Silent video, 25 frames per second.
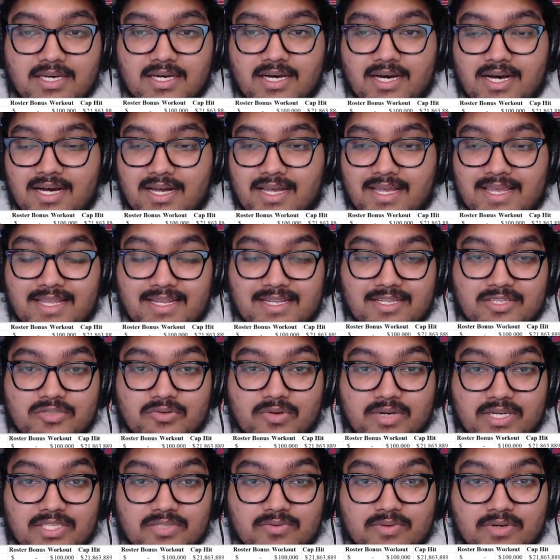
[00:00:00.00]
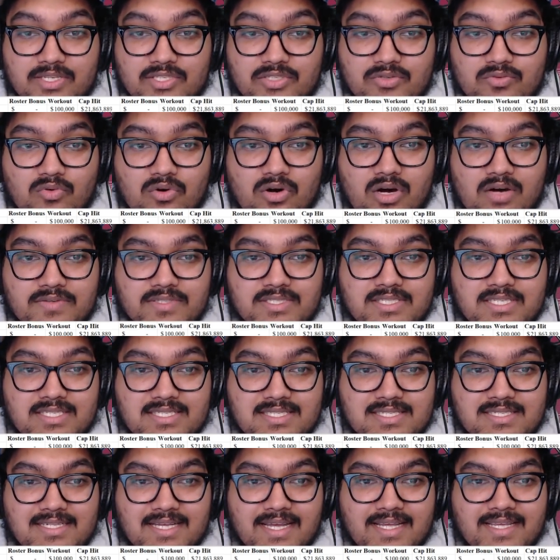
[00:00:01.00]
And the 2022 offseason, I